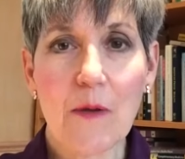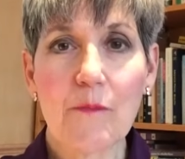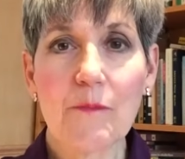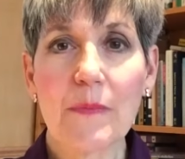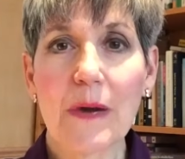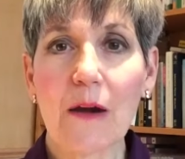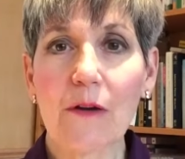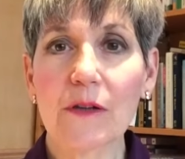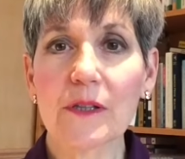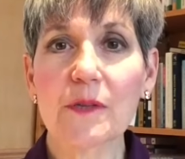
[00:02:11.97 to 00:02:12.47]

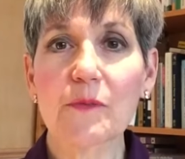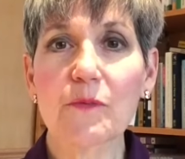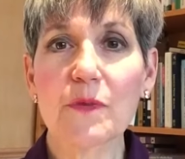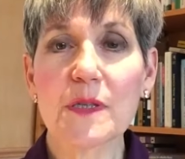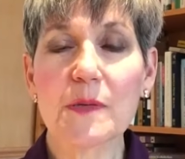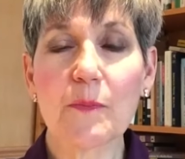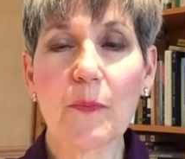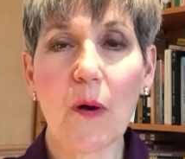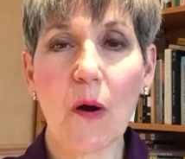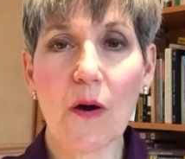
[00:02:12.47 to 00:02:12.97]
Marilyn
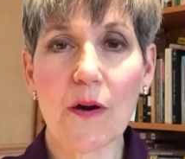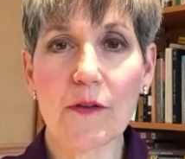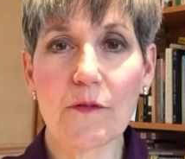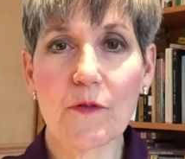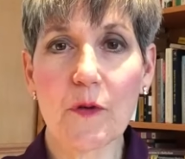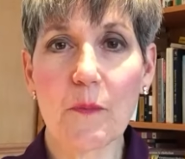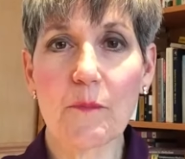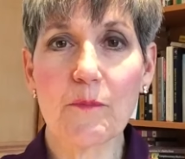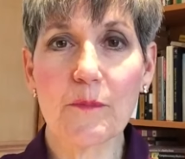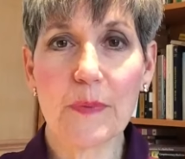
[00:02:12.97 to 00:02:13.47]
was part of
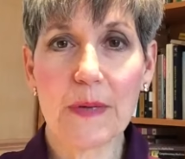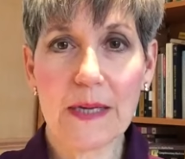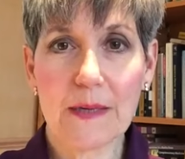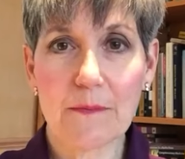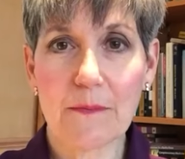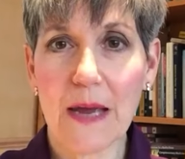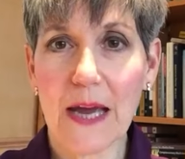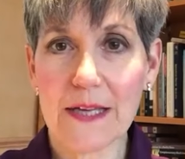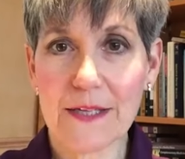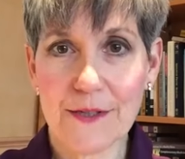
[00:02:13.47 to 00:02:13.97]
a big
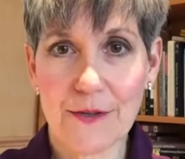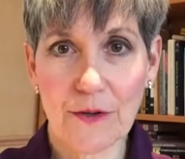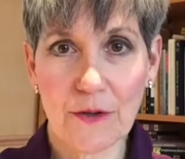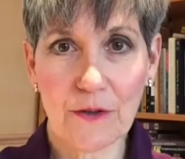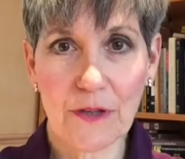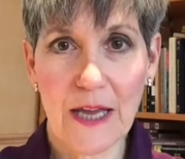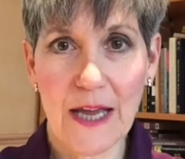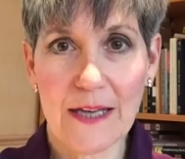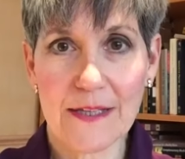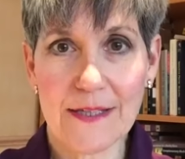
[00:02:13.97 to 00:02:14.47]

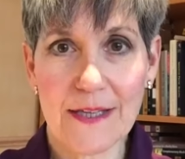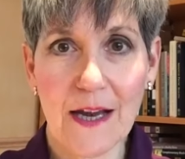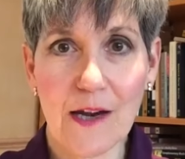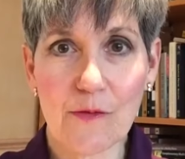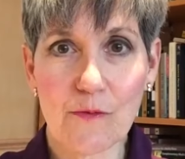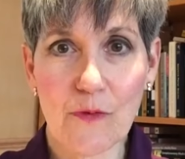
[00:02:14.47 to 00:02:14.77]
masterclass I